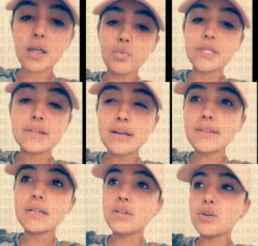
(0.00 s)
It was
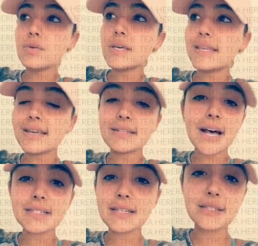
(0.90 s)
nothing to do with kids
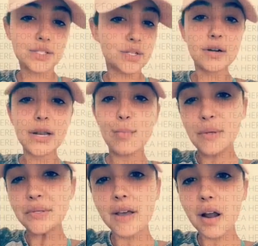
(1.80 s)
asking us to turn down
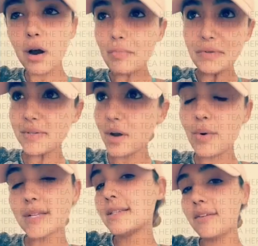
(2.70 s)
music. Our music
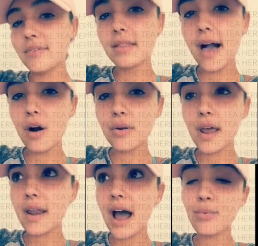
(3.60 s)
wasn't even loud,
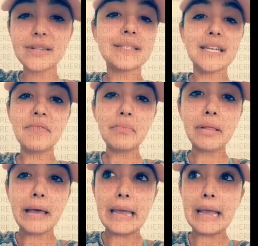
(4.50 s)
and I wasn't even
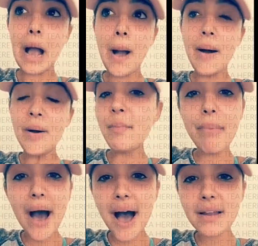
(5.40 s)
playing
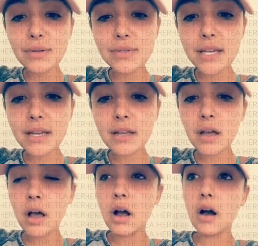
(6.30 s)
bad music.
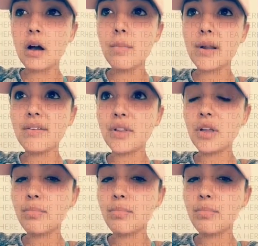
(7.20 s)
But I've